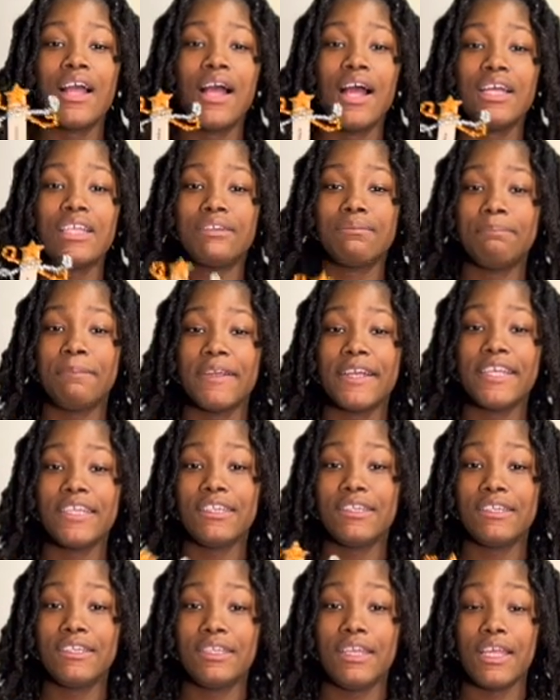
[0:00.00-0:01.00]
a spirit
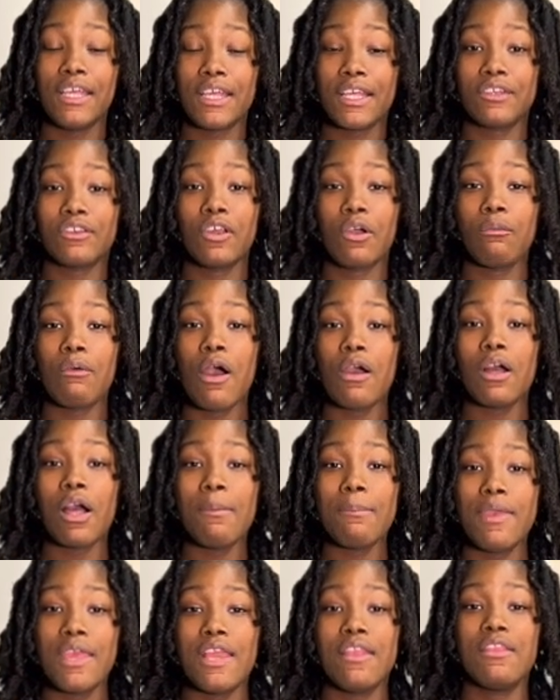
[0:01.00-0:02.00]
stick to welcome
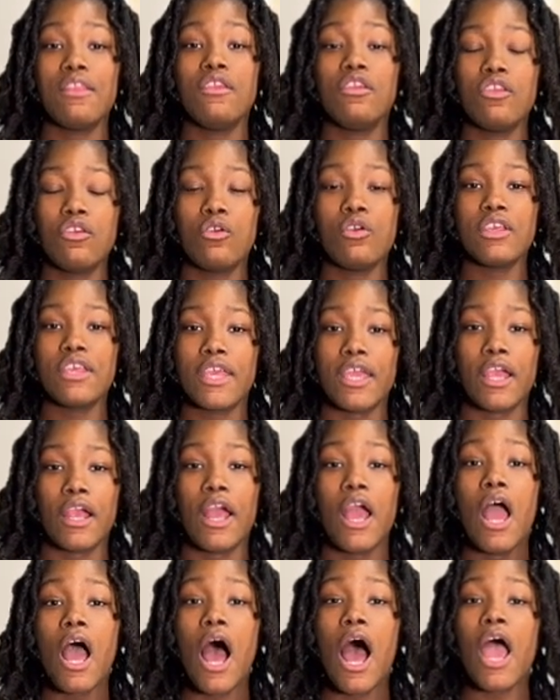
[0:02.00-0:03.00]
in the new year.
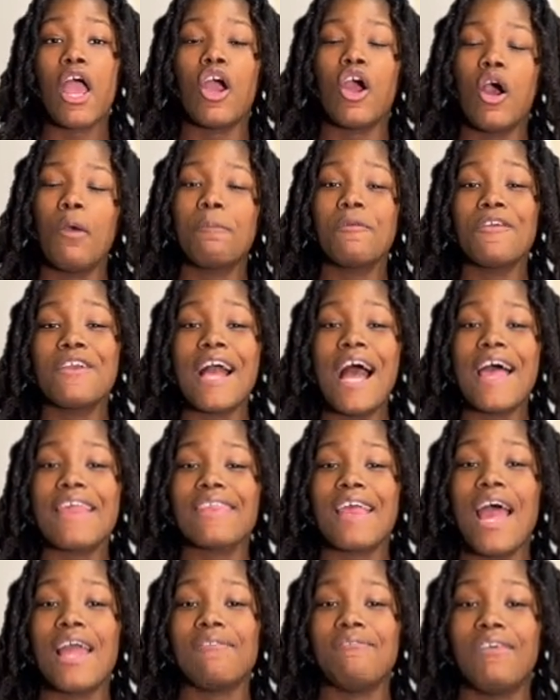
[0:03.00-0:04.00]
I hope you guys
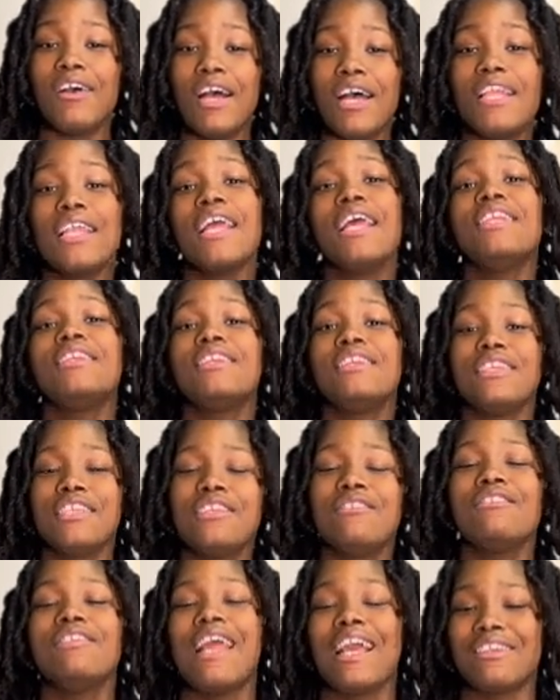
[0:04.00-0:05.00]
had fun and see
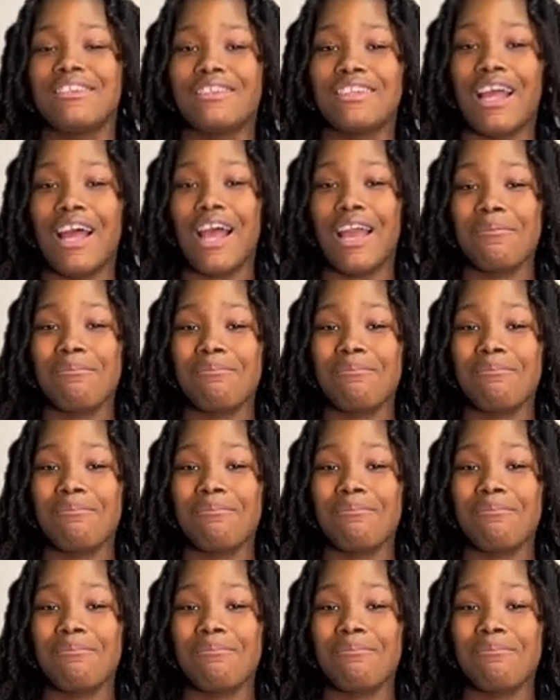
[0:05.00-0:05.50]
you next time.